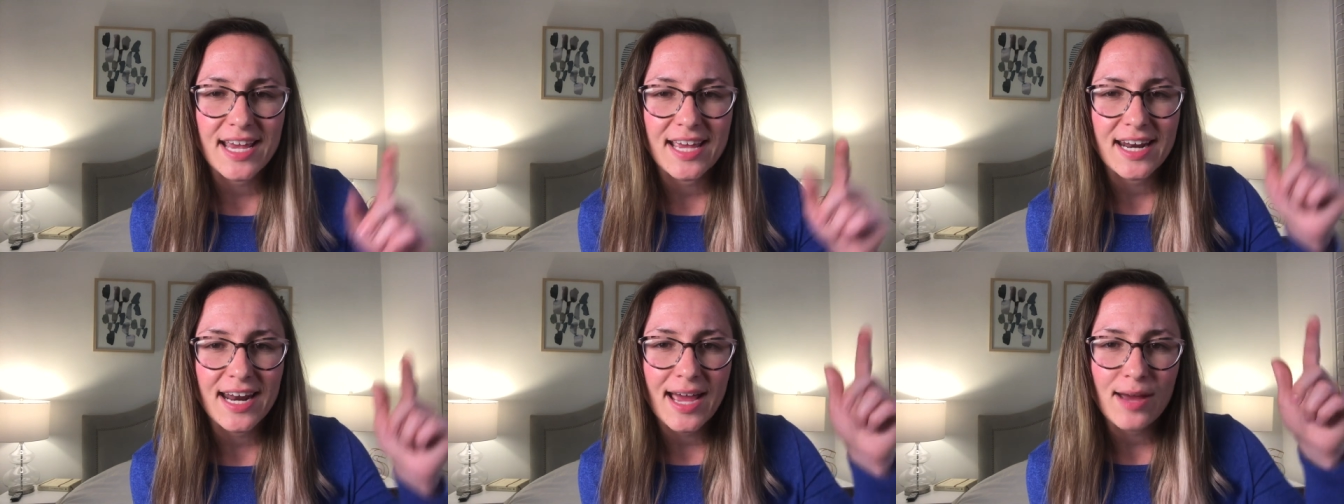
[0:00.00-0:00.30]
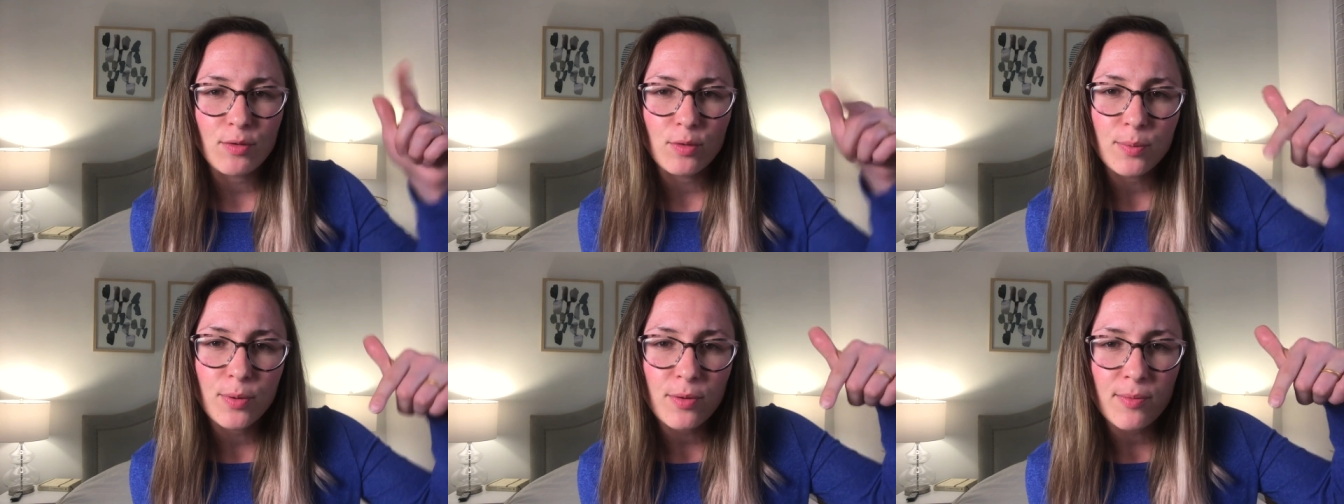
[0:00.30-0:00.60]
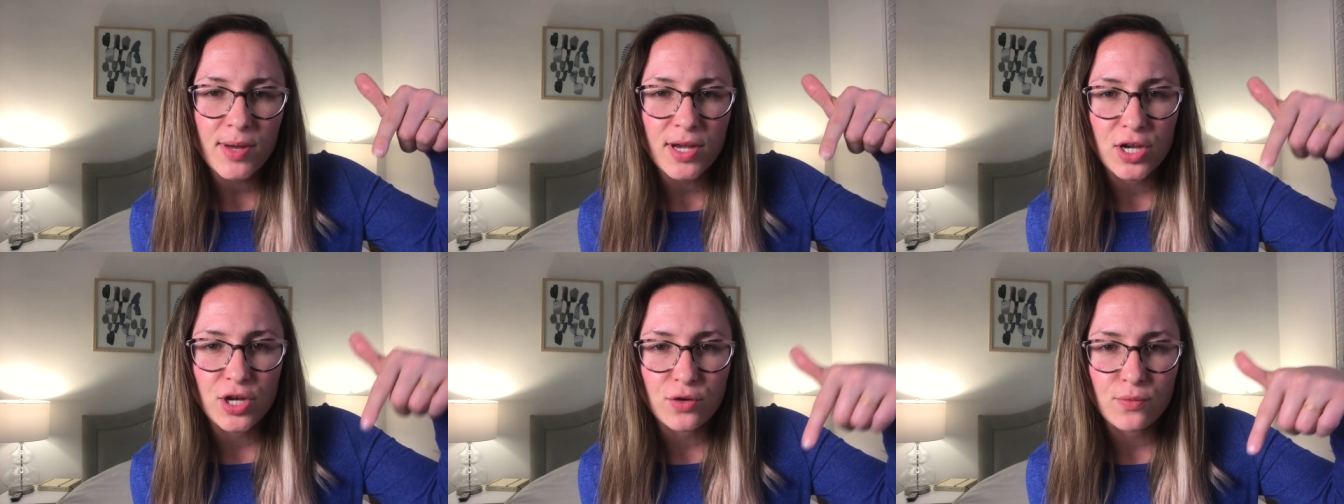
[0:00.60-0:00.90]
and I will
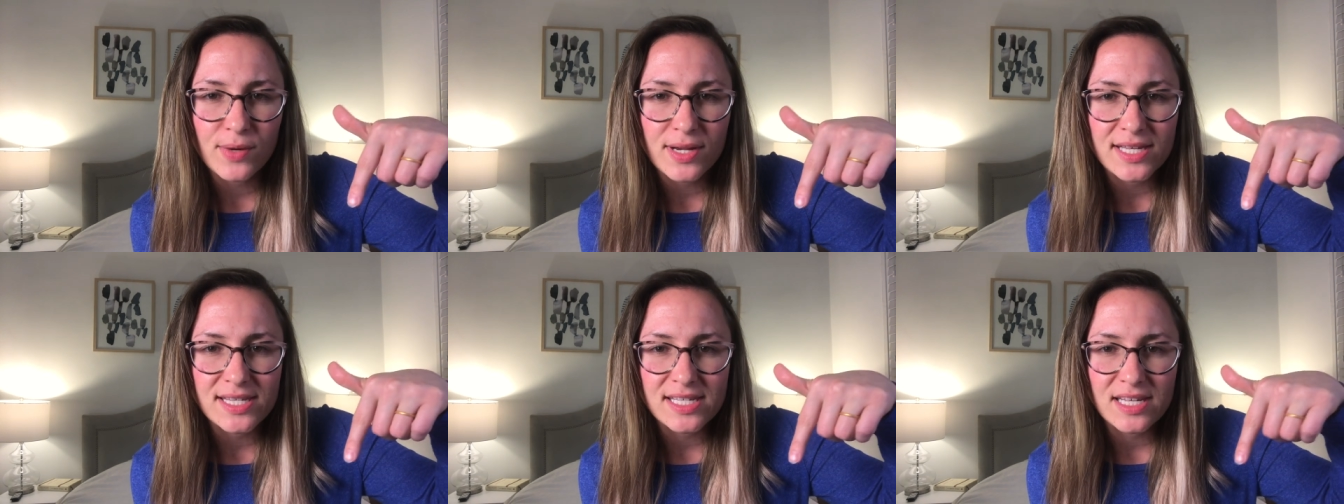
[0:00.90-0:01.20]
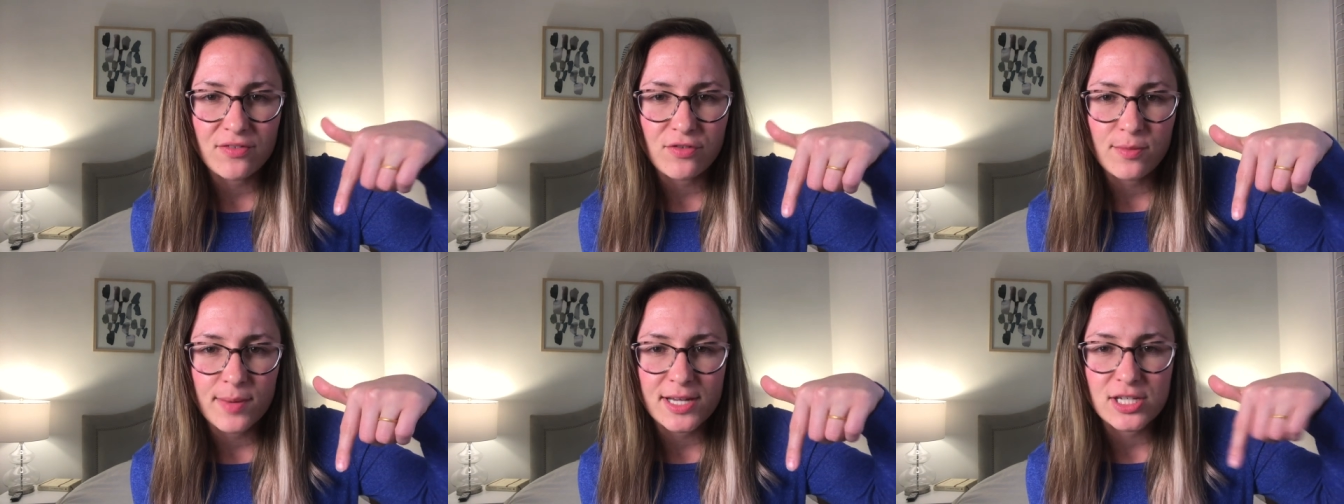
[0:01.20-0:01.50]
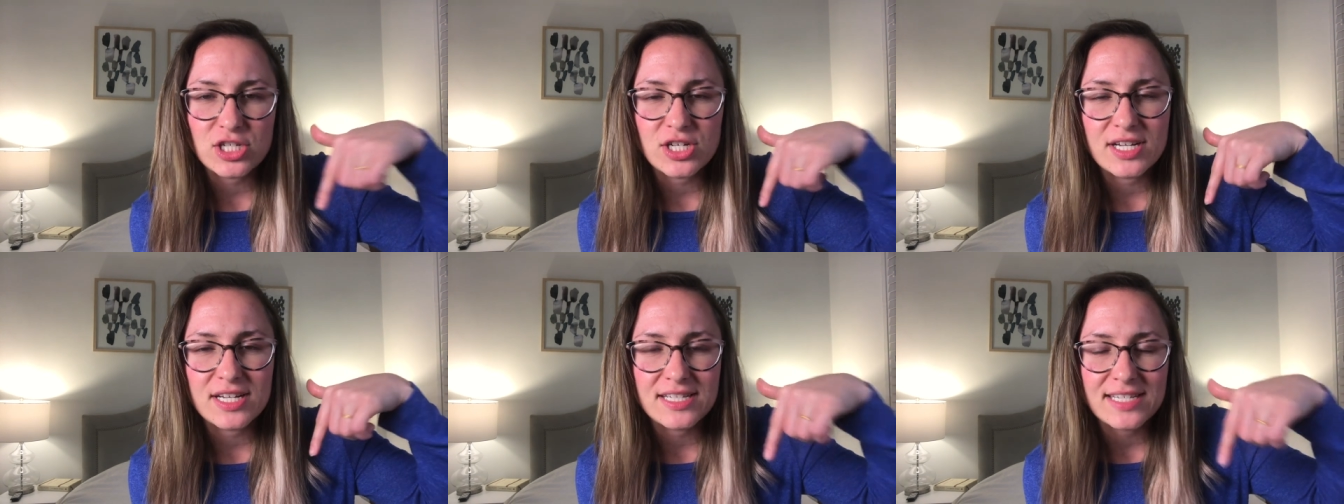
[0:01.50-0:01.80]
put my Goodreads
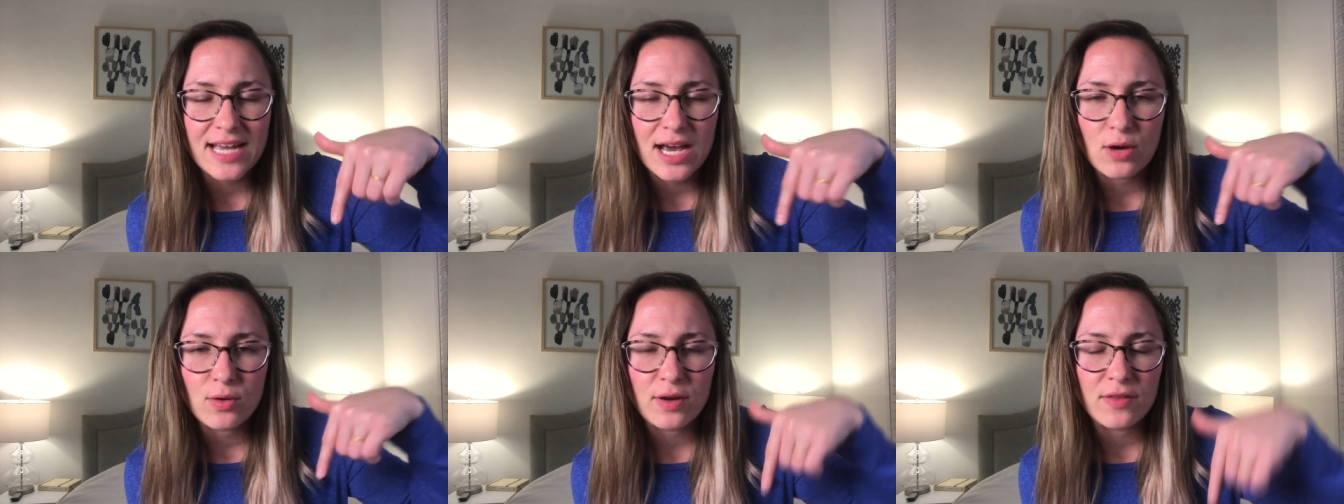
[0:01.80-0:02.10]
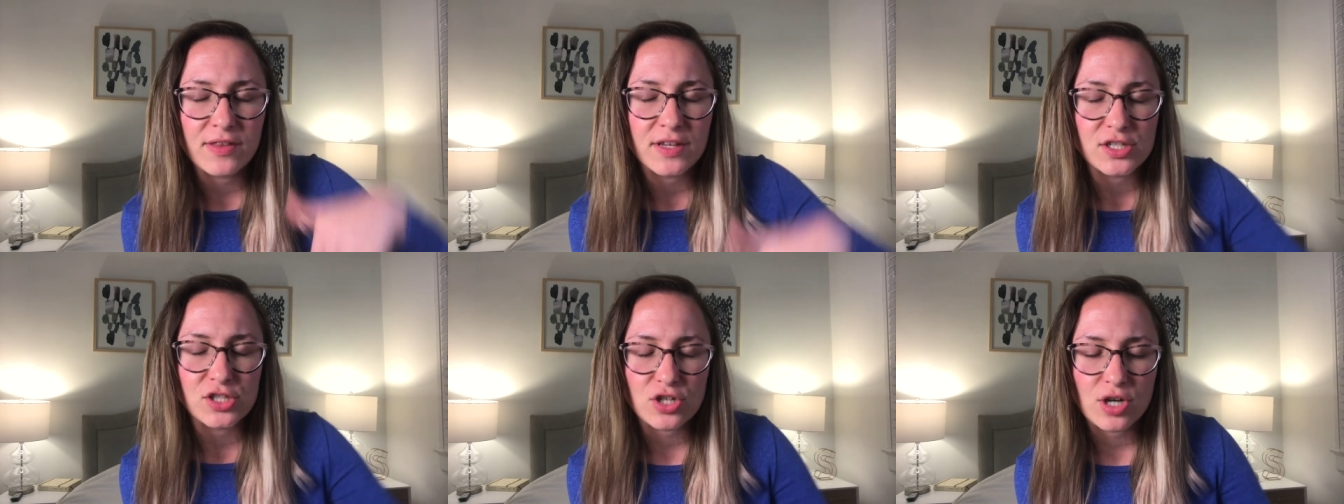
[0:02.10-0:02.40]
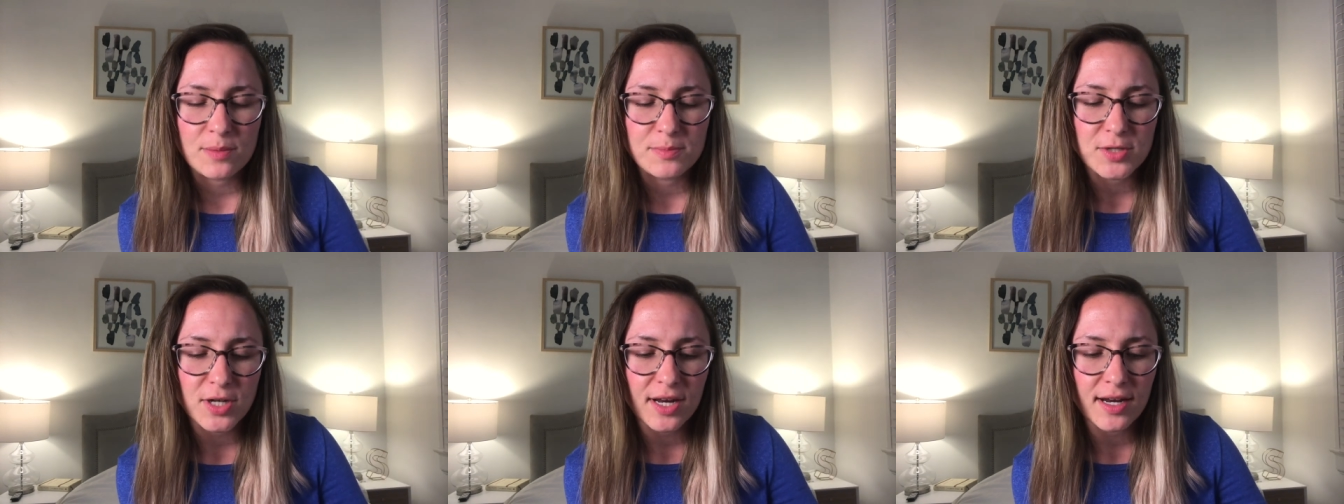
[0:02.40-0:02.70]
information down in the
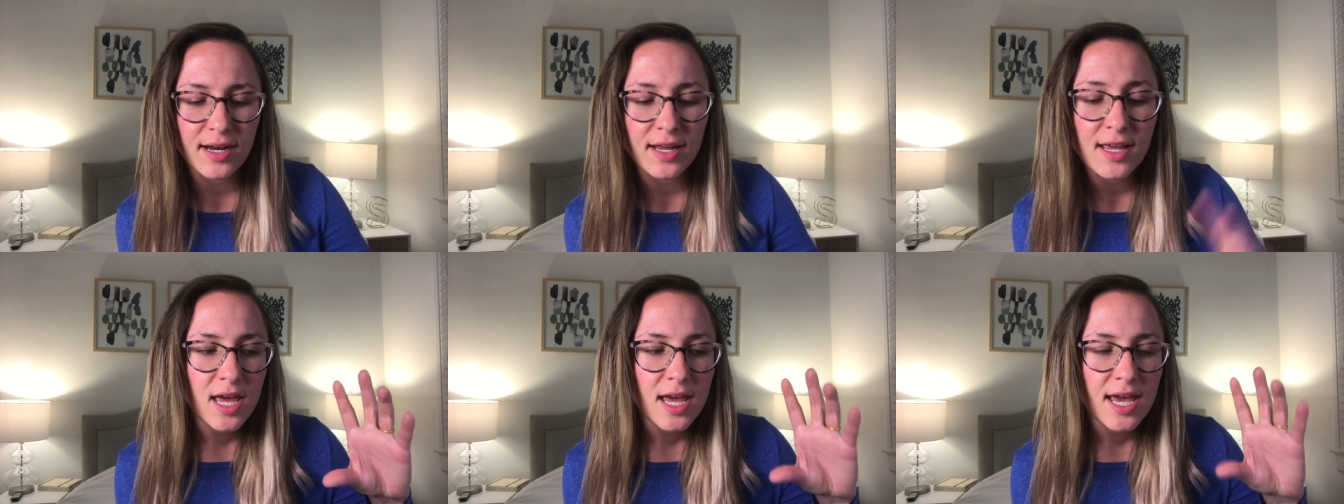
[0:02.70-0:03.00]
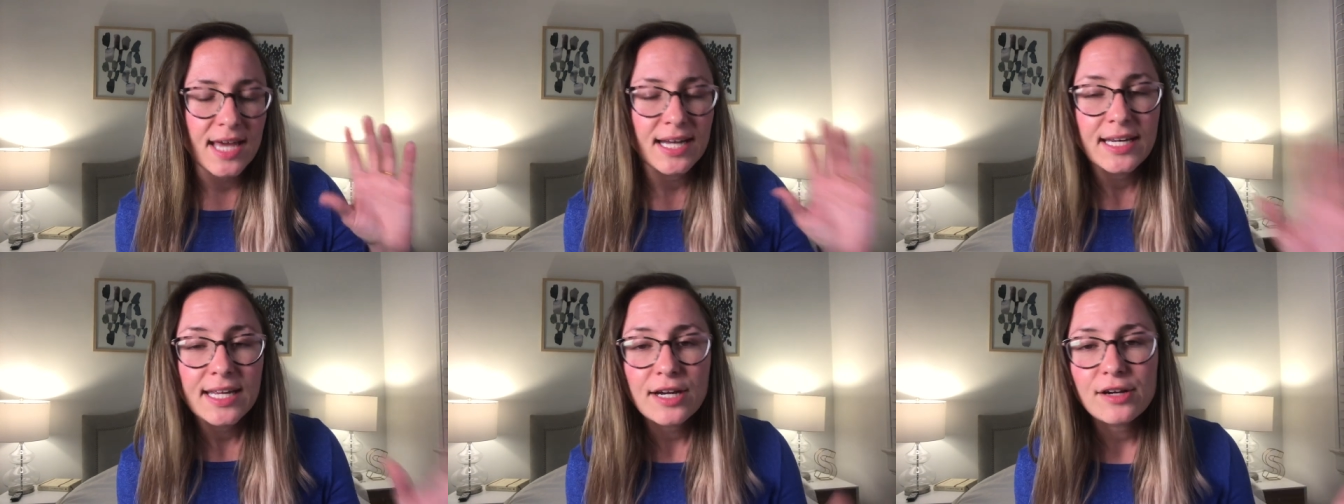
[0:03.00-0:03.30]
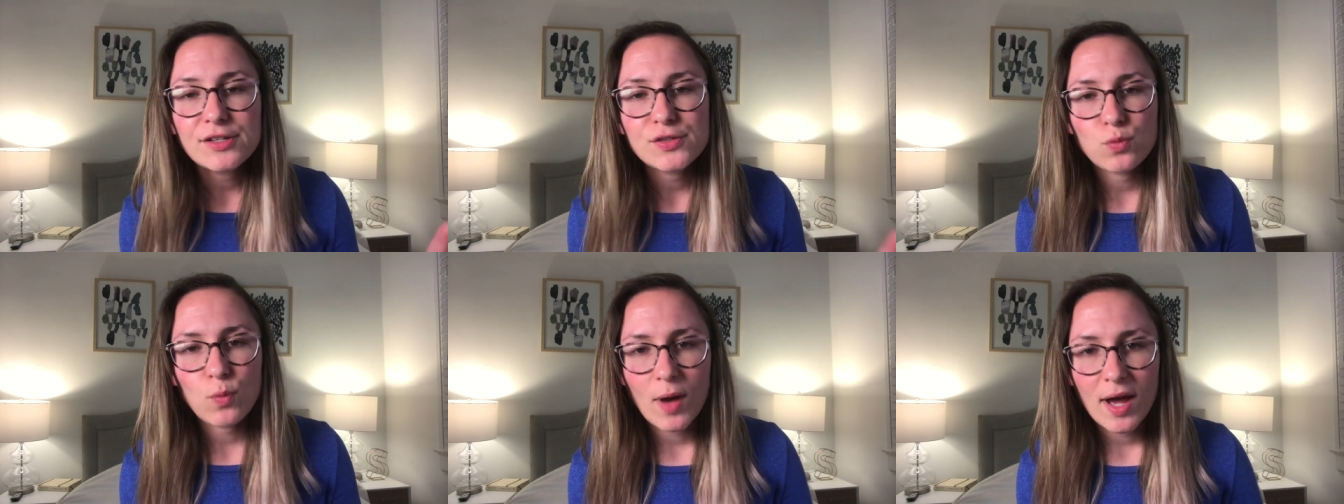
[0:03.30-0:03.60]
description. And
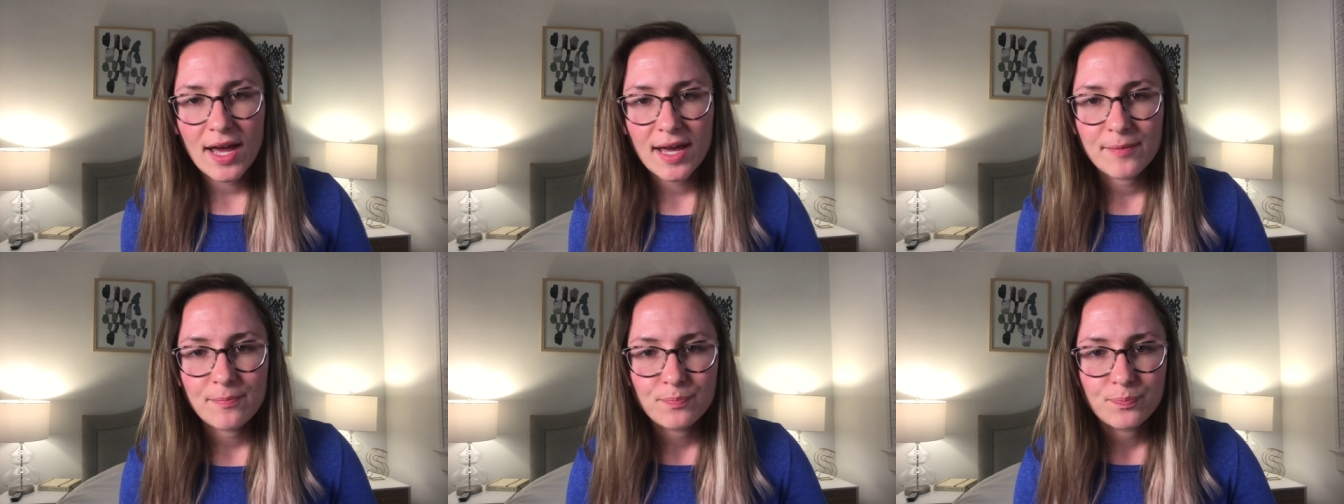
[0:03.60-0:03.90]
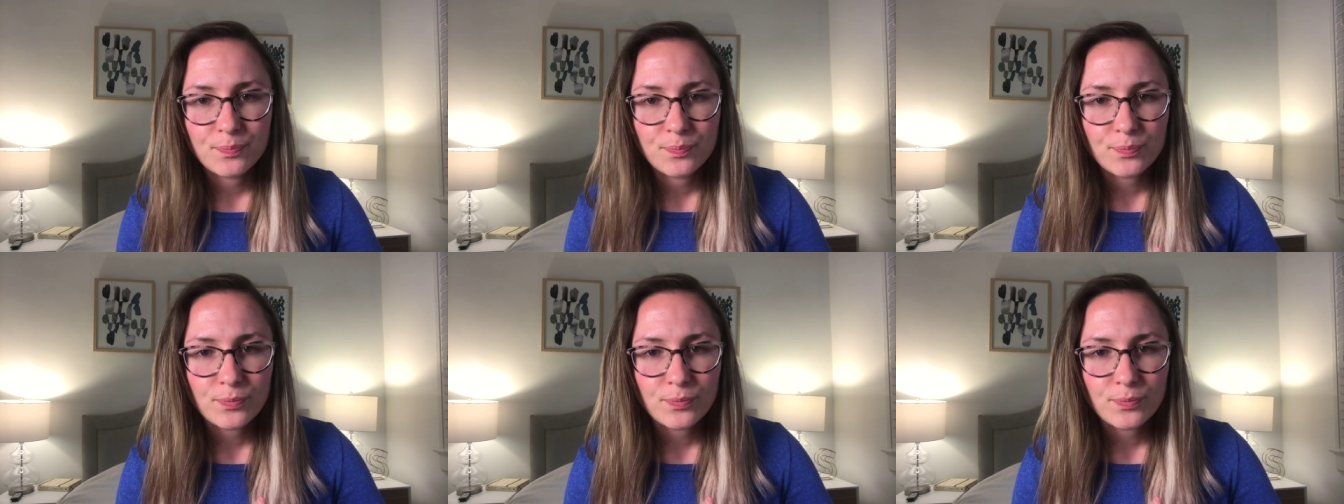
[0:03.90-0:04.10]
here's why.